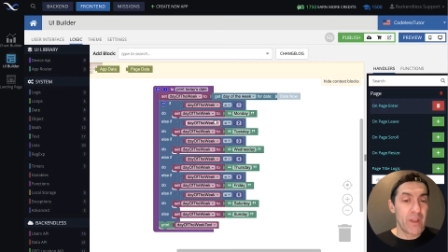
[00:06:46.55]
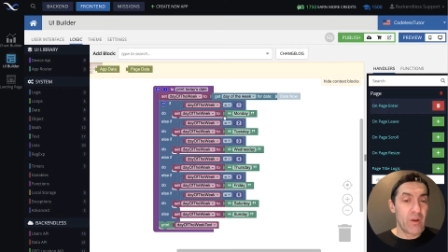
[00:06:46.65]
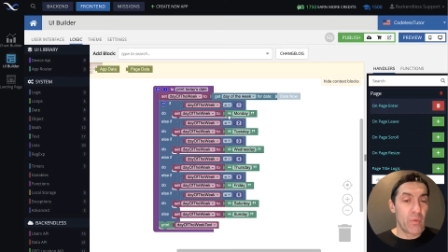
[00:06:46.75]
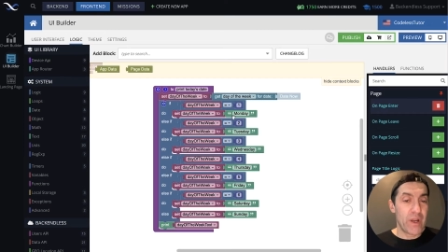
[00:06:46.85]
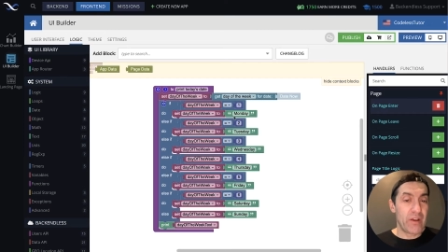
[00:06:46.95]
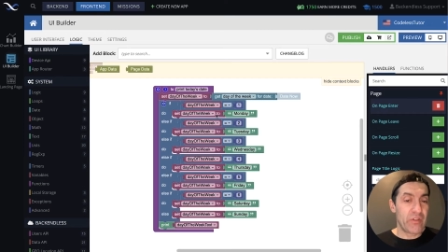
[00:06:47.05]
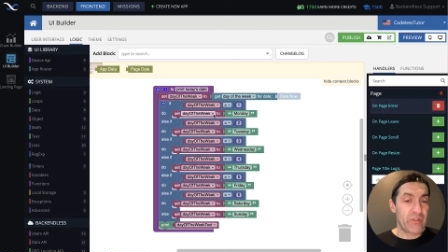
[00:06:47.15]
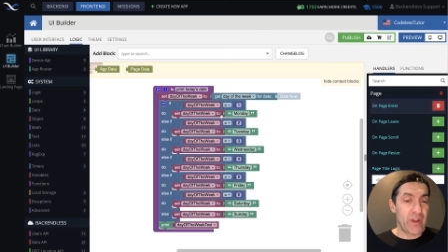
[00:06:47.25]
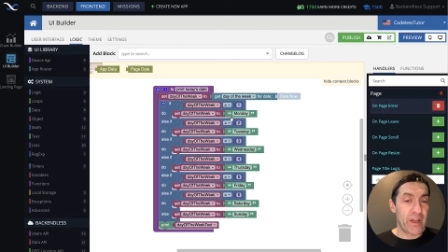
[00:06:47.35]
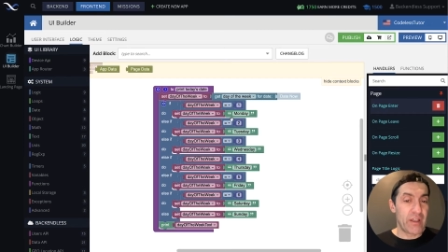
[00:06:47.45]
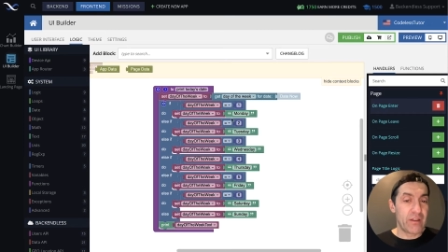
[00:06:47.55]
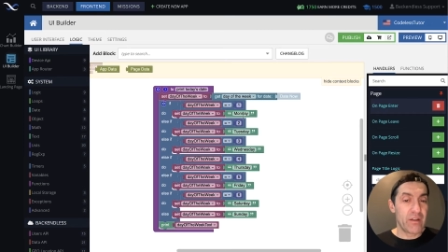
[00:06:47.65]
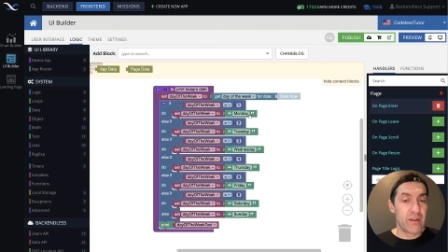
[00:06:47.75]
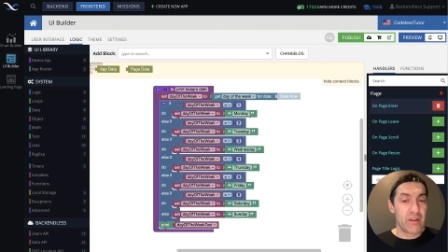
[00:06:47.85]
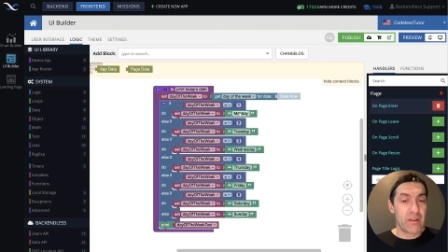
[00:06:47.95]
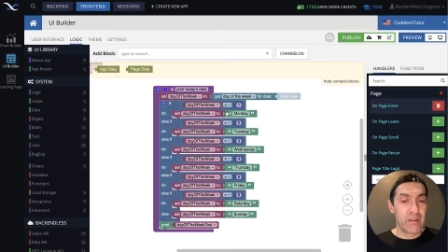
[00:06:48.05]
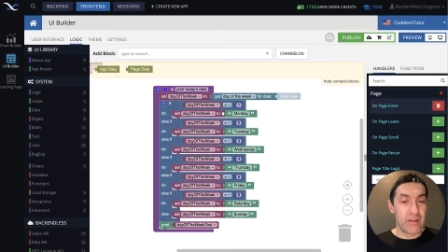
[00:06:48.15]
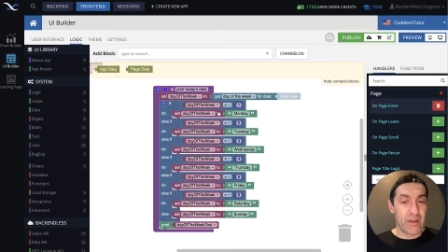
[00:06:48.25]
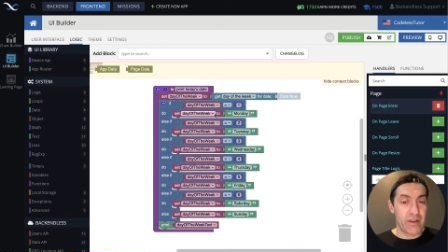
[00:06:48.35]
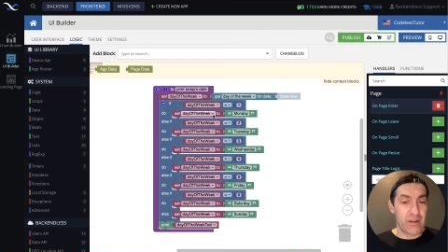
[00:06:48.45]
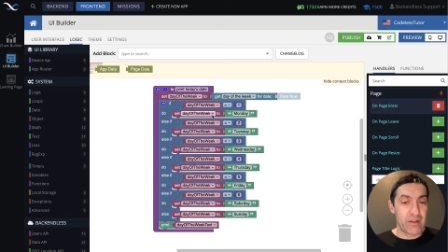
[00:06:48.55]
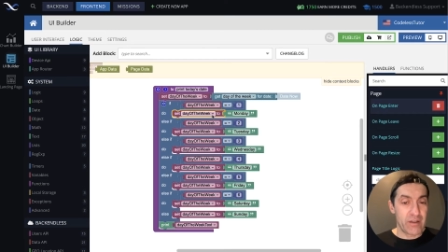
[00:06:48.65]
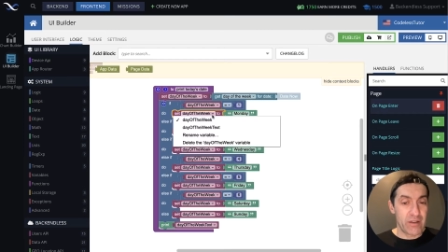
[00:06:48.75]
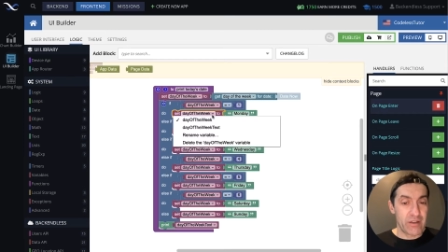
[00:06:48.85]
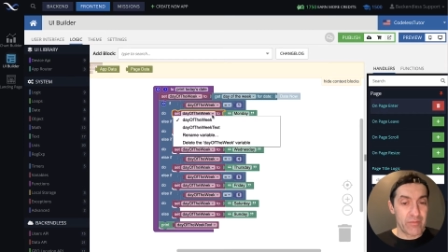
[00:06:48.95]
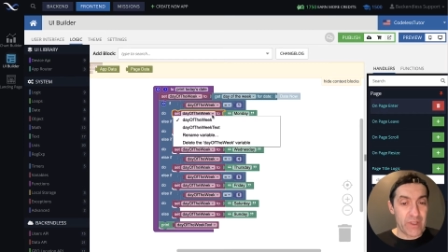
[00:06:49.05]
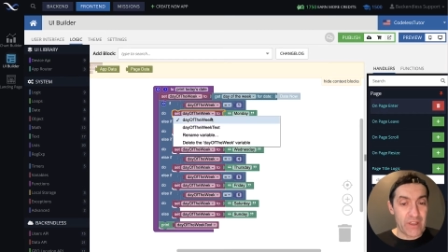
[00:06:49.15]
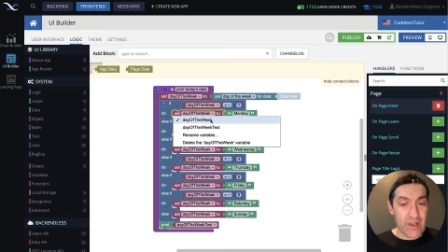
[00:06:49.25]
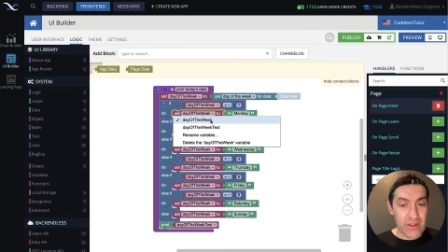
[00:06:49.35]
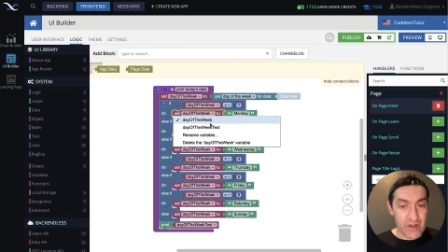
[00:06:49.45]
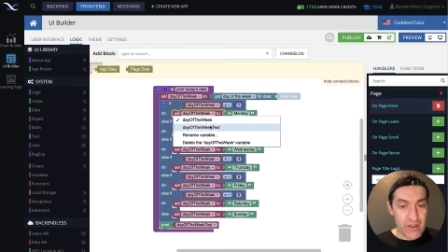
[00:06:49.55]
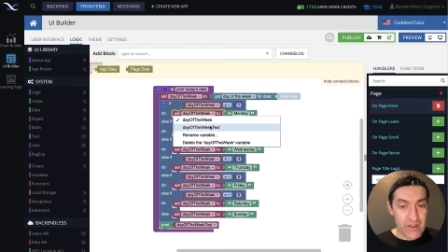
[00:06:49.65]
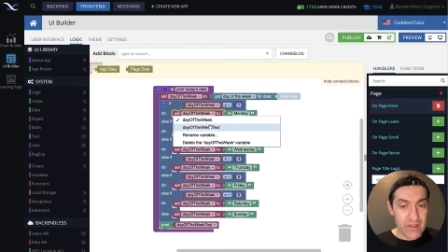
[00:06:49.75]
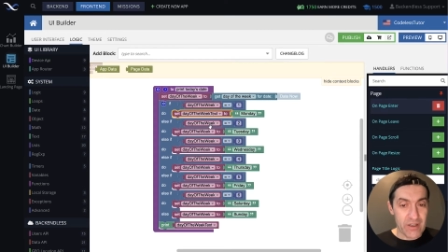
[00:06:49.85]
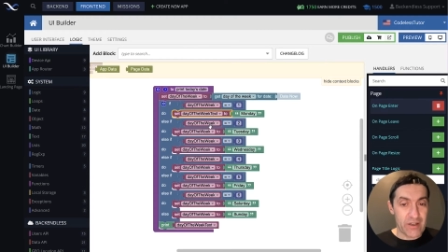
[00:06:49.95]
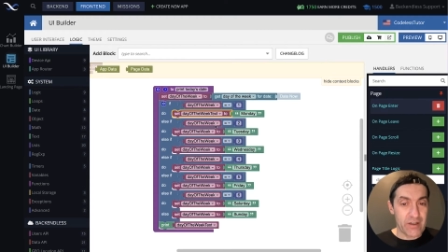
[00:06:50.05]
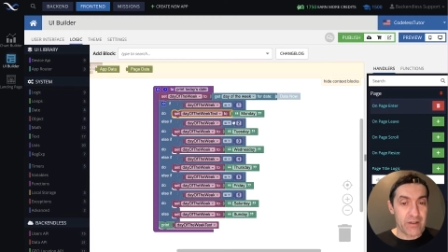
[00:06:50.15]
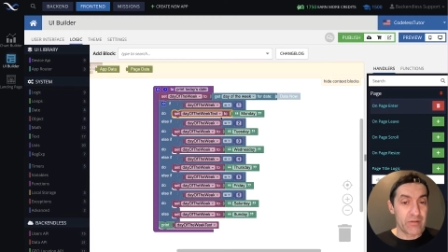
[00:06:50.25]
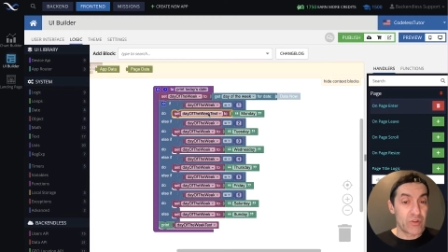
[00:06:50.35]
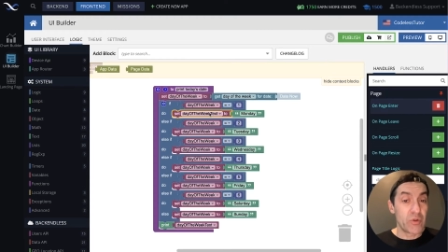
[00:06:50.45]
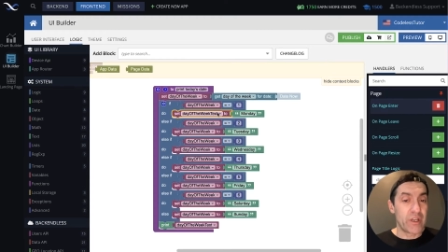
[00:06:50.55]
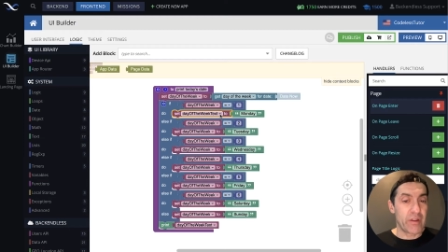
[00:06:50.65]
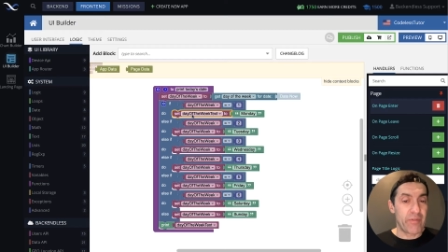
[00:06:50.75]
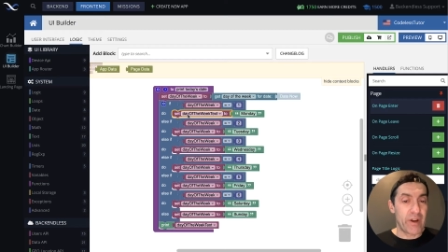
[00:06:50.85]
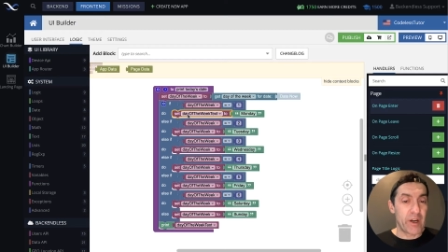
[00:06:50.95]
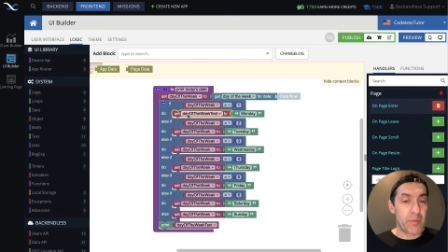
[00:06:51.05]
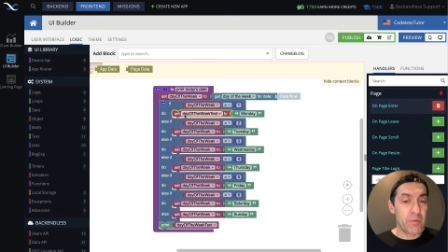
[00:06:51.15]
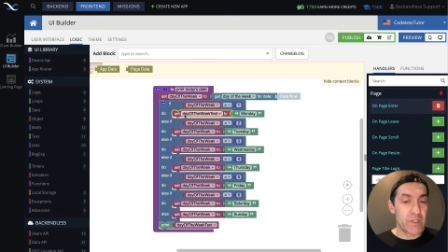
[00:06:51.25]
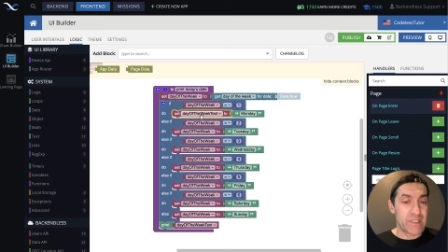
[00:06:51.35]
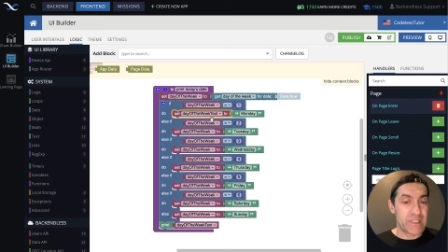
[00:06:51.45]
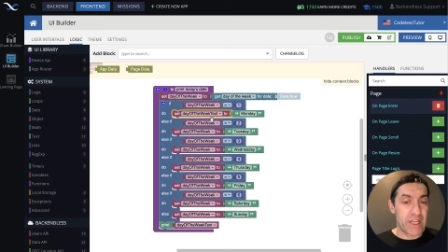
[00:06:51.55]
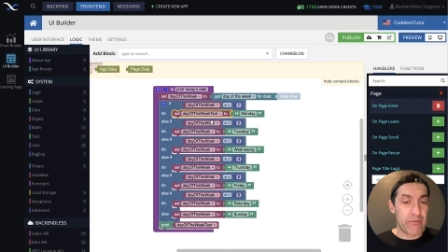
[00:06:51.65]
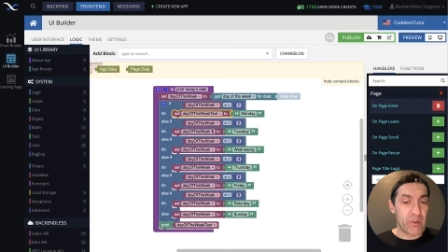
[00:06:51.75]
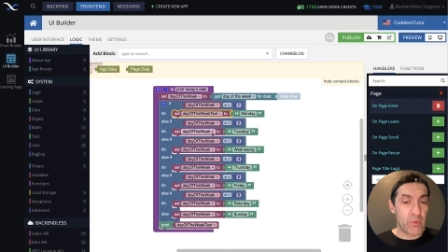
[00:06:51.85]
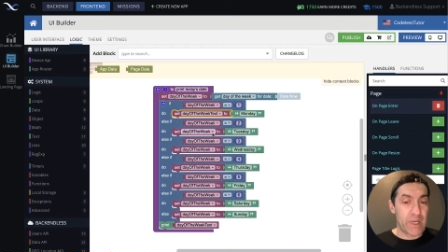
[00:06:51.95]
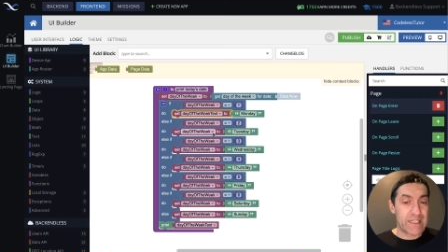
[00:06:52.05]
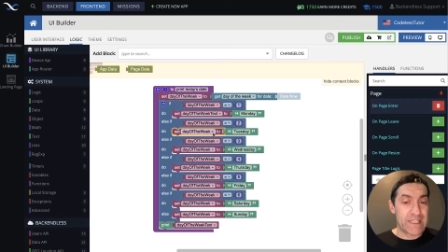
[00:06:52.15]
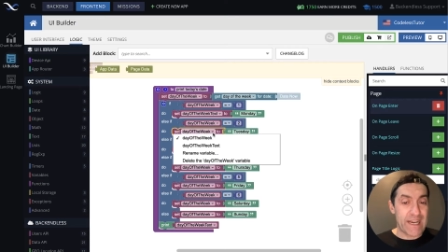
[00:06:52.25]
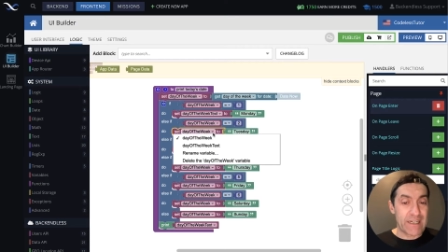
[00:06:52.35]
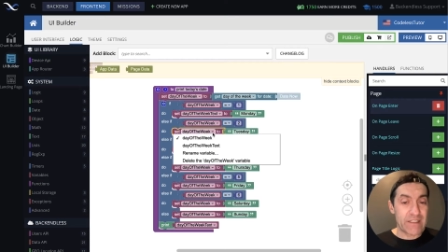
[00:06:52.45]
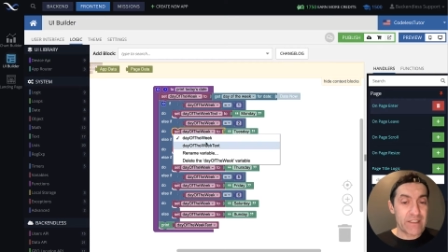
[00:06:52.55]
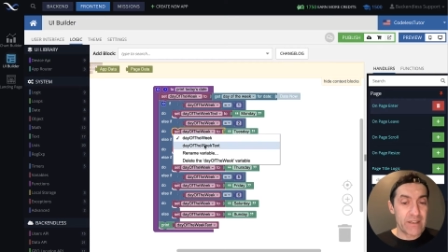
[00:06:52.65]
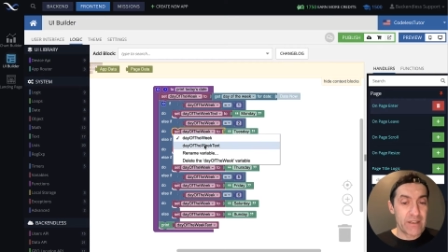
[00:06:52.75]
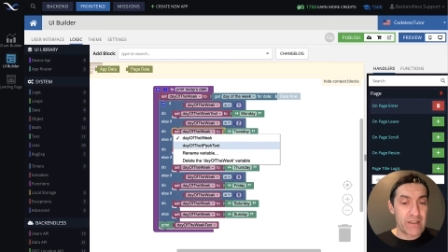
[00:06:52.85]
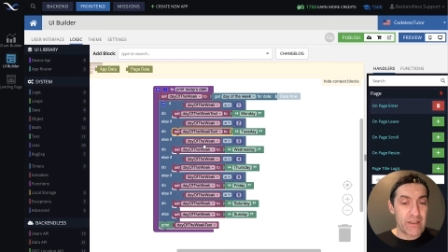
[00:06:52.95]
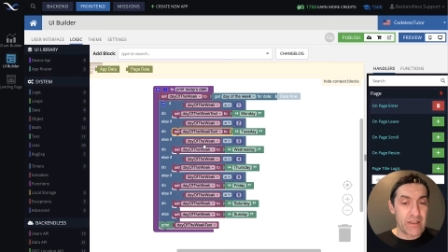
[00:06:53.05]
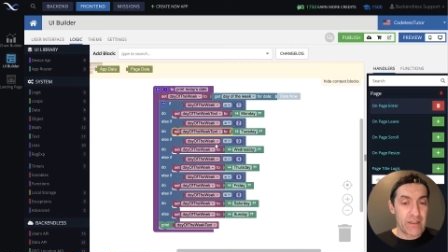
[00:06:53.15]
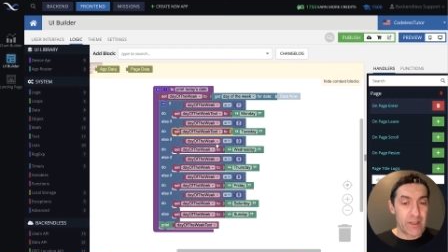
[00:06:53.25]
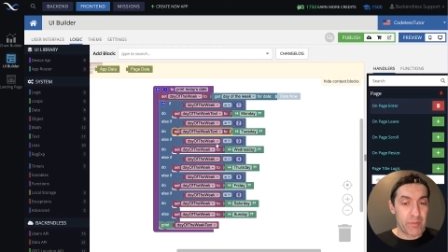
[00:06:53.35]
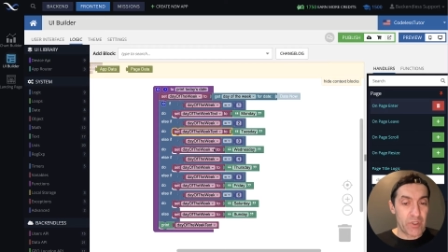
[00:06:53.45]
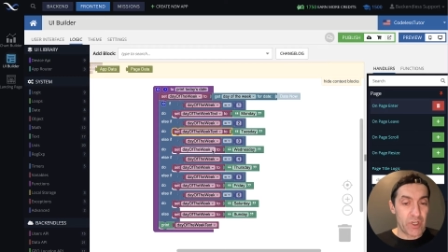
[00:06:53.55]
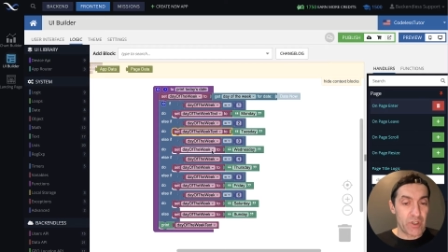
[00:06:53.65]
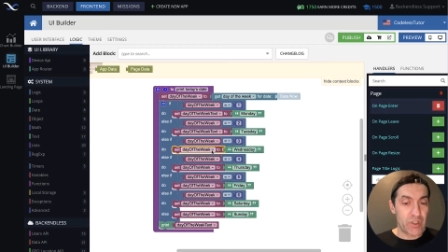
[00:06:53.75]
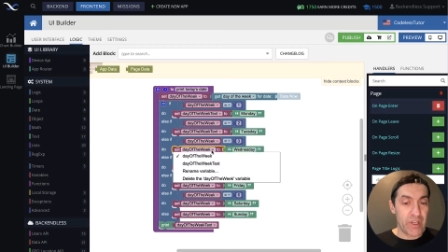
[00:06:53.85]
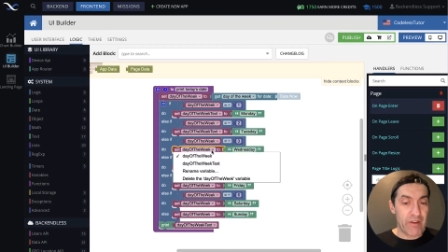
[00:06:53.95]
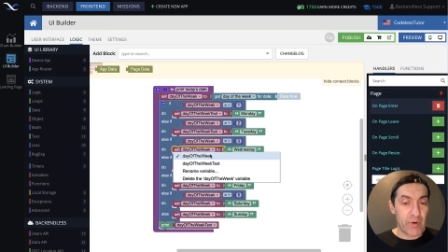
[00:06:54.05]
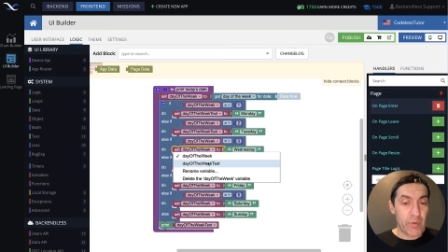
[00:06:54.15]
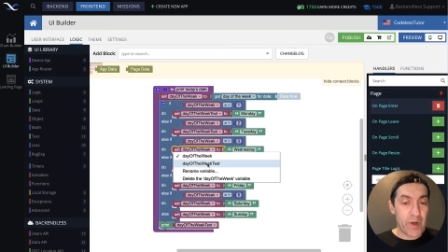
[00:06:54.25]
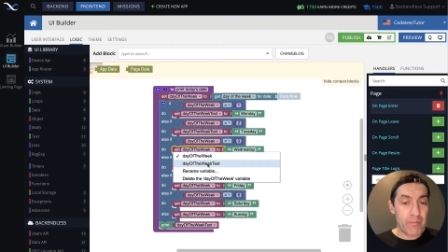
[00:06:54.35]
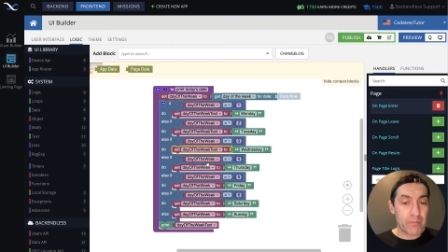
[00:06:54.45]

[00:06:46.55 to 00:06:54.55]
we assign the uh, another uh, to another variable, which is day of the week text. Let me change it everywhere.